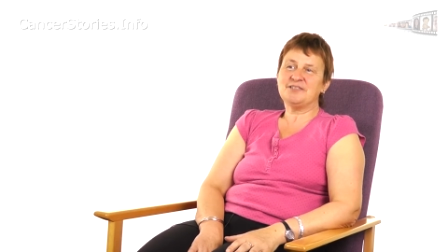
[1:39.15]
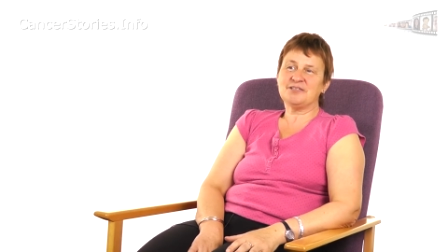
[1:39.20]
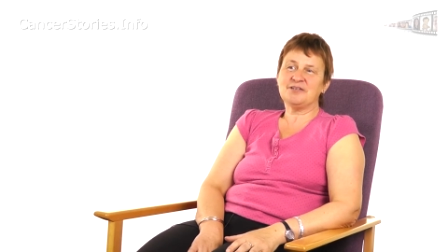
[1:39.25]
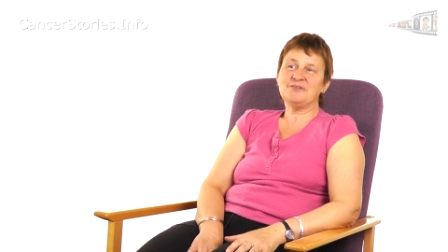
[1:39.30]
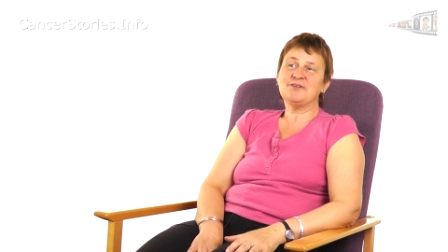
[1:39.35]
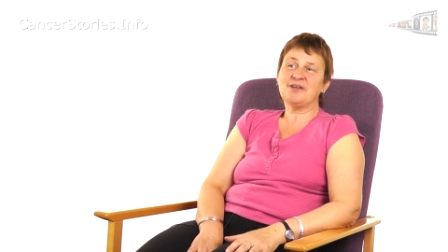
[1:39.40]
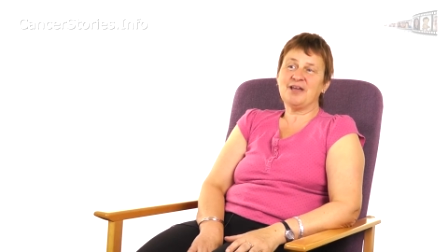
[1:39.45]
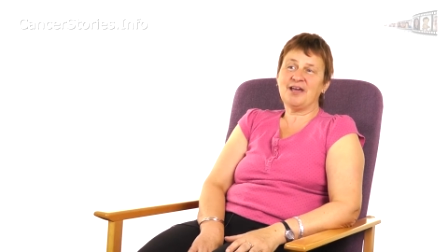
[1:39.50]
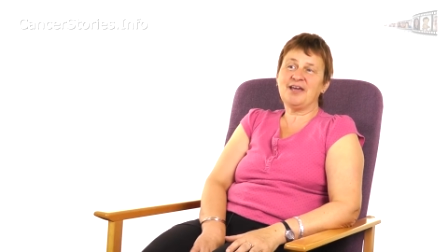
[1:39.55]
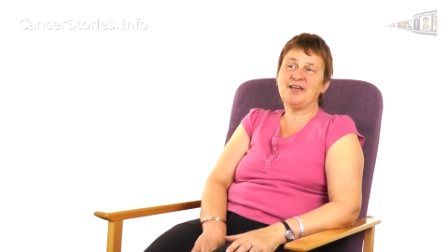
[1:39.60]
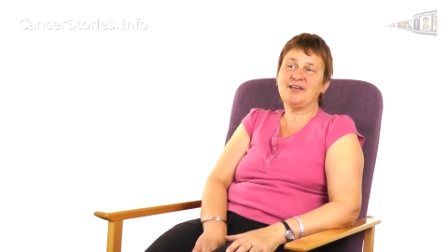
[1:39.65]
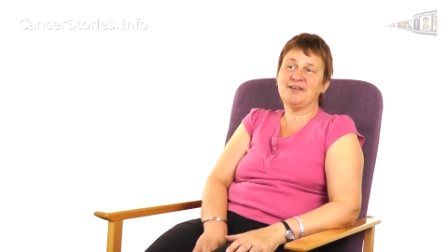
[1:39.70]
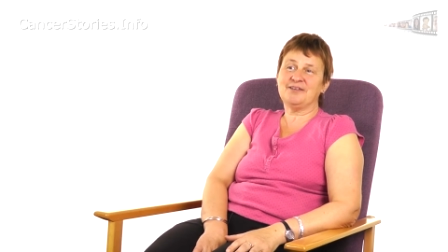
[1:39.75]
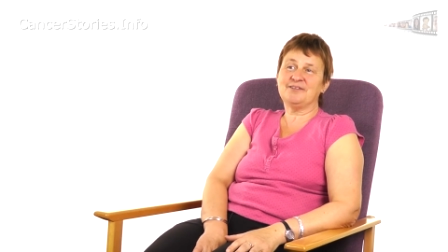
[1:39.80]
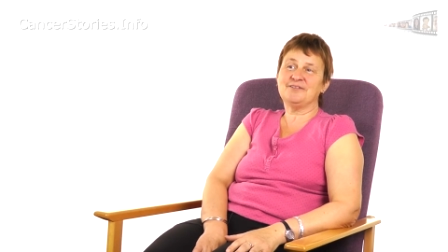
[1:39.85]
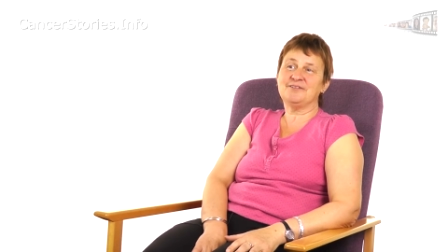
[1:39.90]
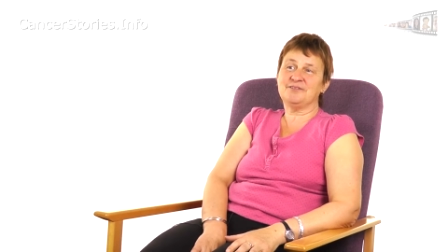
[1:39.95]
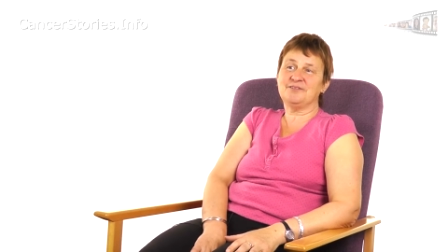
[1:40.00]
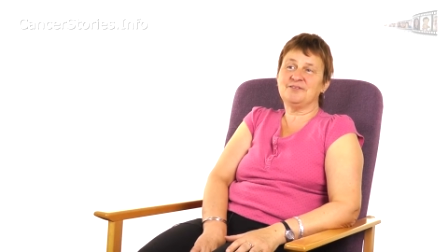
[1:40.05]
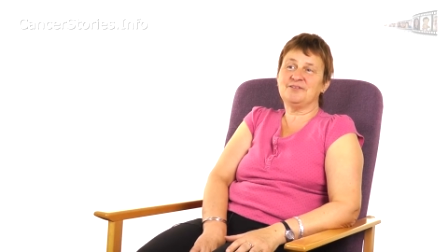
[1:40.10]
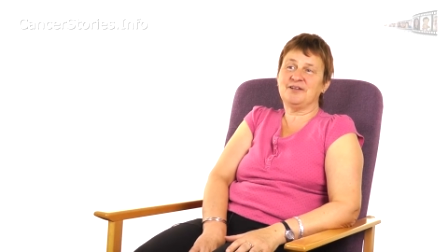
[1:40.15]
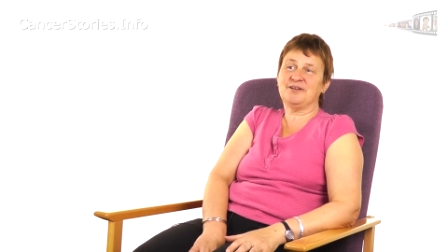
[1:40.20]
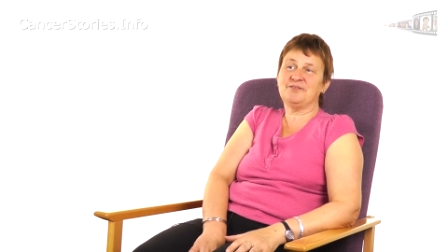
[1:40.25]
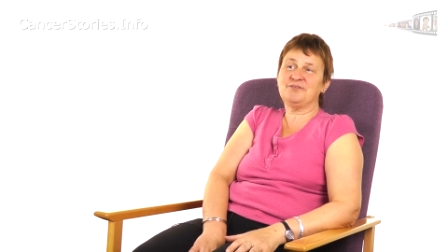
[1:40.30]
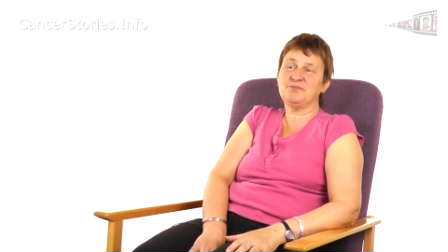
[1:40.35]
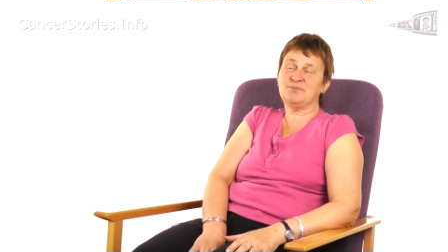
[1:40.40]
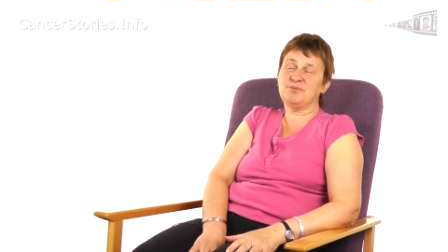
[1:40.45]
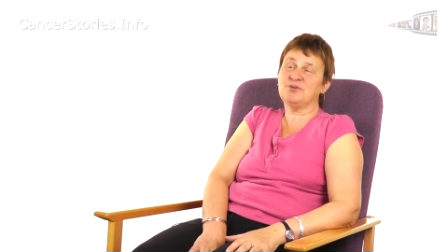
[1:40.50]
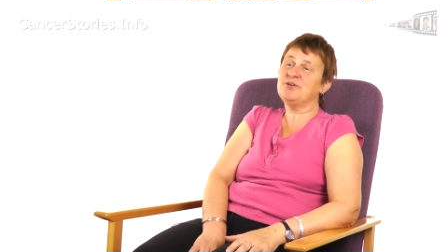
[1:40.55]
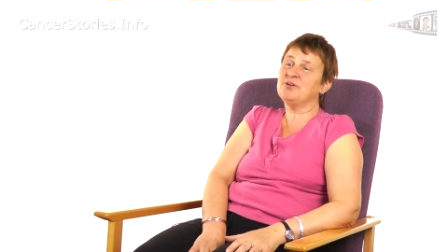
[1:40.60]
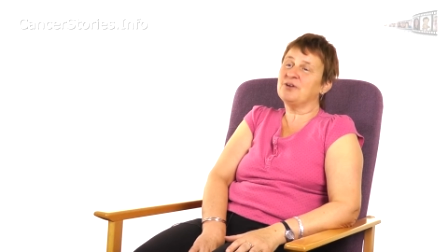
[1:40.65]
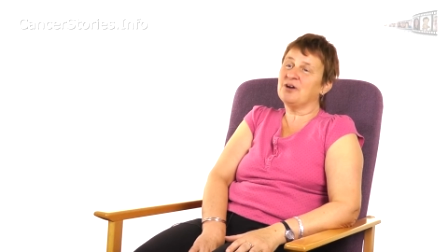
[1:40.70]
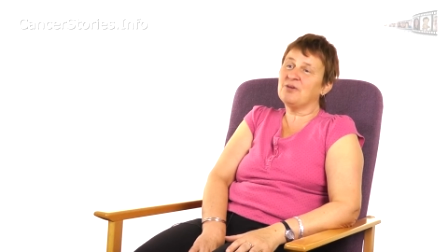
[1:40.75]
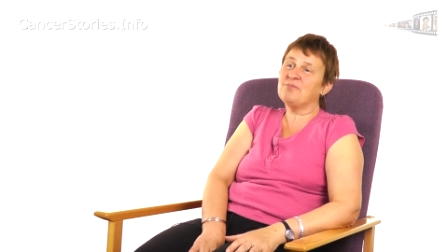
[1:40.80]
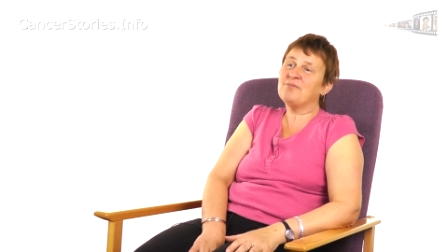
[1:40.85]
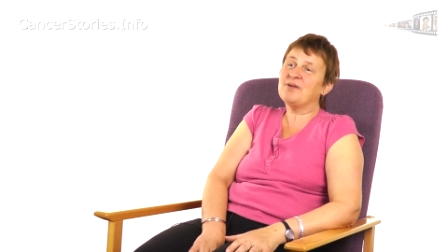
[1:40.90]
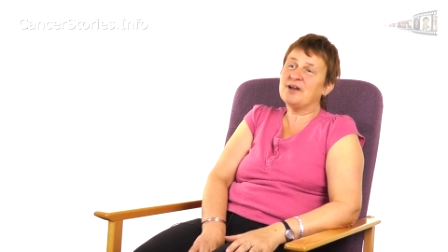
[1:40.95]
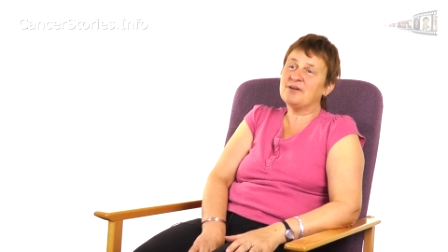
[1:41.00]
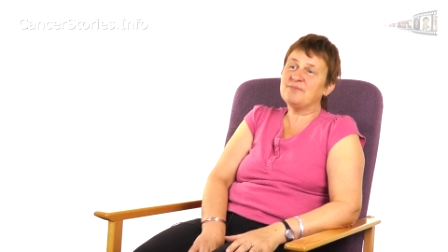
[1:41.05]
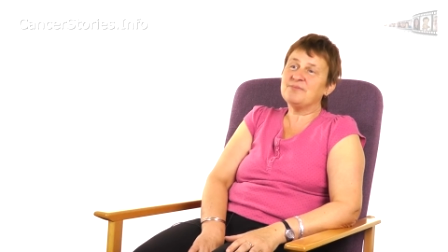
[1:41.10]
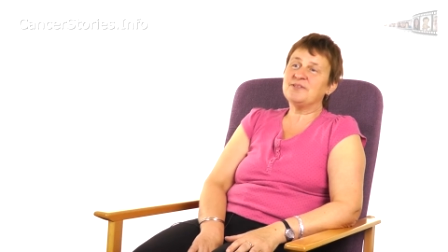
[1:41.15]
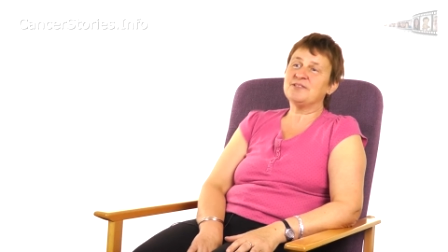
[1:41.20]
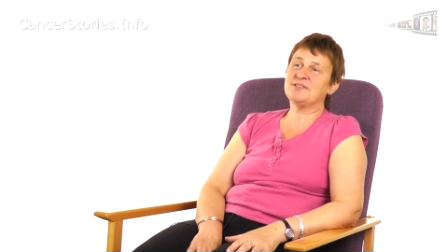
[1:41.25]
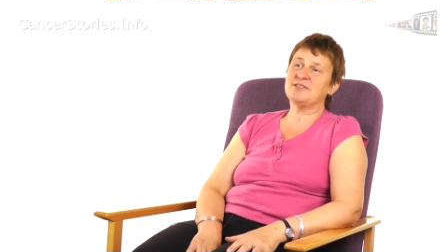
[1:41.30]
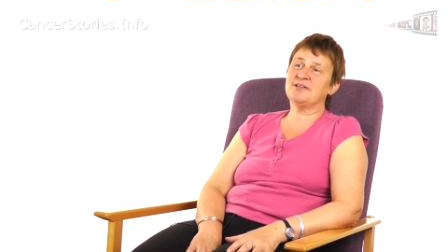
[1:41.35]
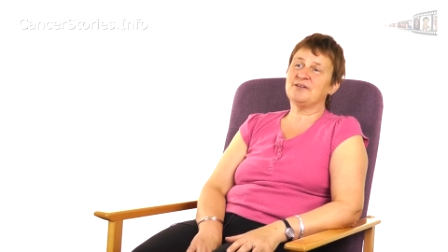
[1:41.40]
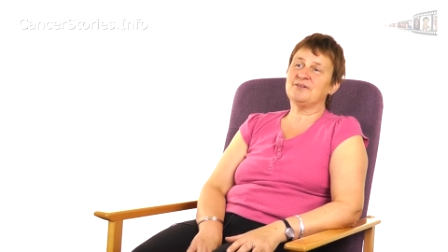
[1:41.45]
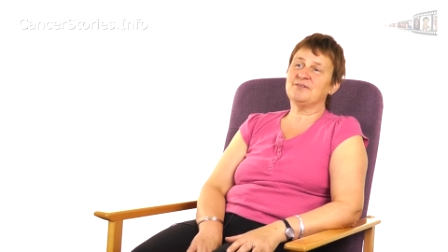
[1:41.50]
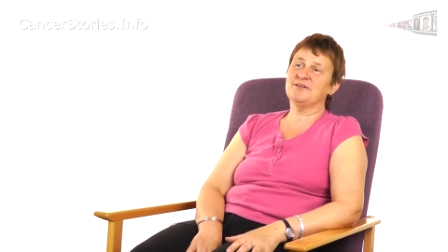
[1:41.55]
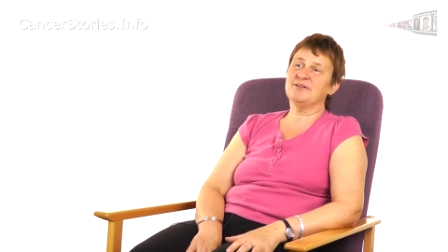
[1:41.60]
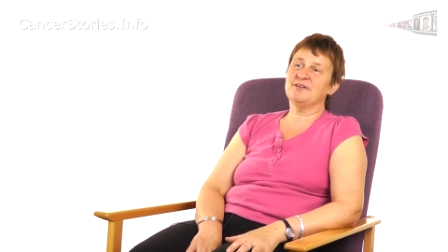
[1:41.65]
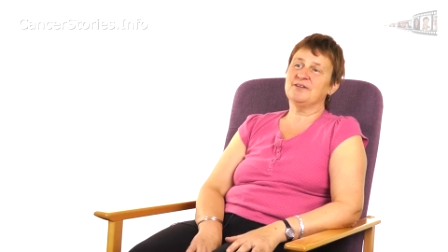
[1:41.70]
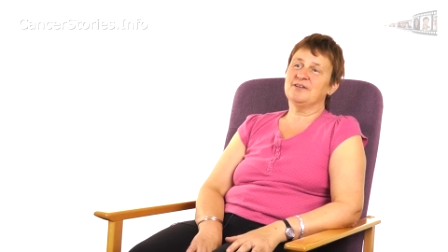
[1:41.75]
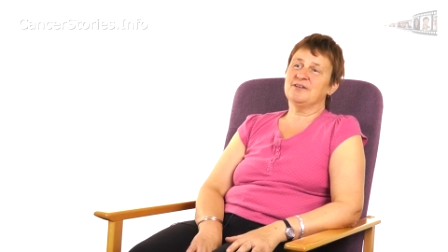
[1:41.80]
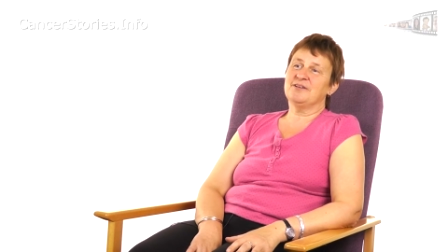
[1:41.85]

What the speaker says: is okay, to put your arm around me still.